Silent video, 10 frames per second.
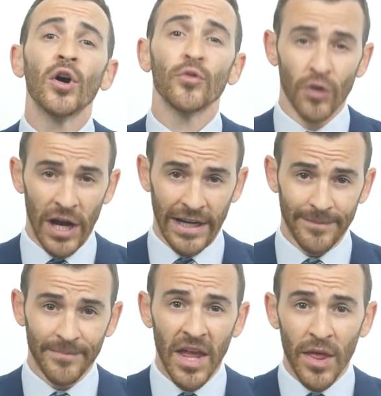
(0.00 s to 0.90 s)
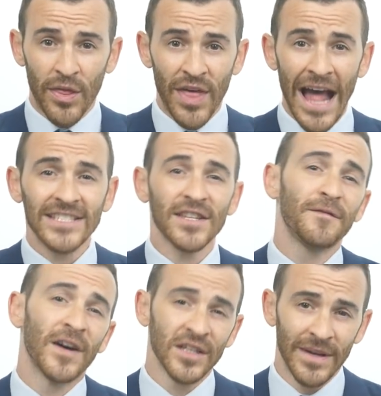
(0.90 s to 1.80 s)
Right. That's the
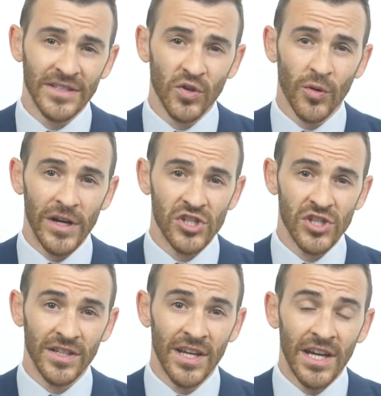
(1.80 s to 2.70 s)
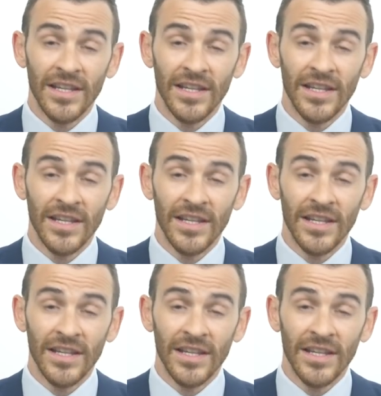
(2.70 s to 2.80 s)
fundamental question.